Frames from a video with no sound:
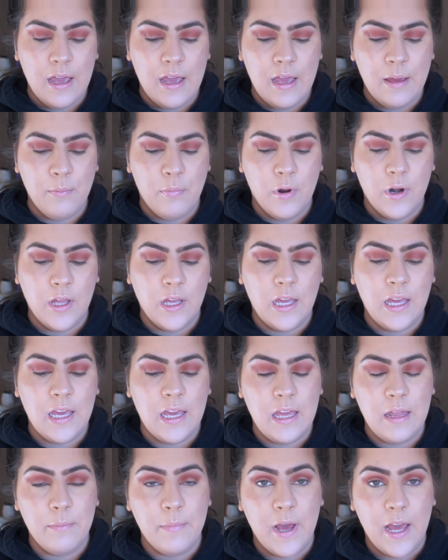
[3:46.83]
and putting it
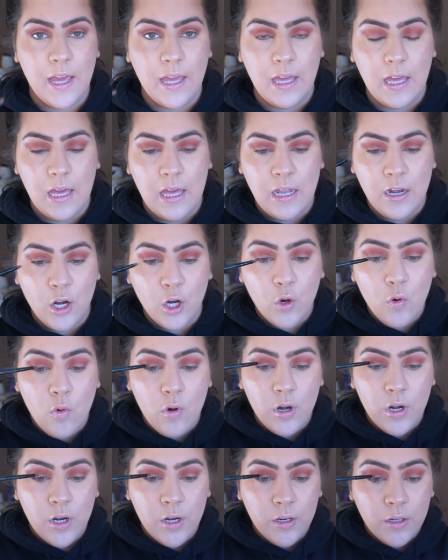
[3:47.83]
in my inner
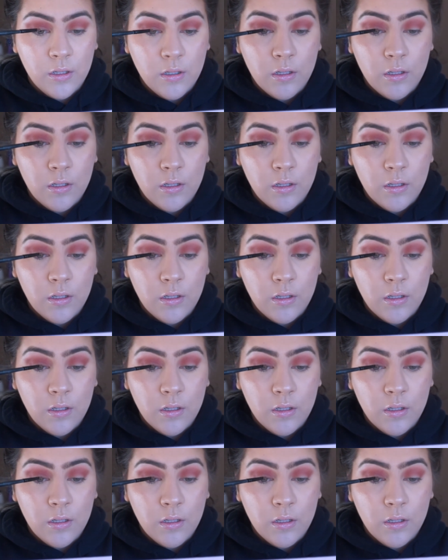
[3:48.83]
corner.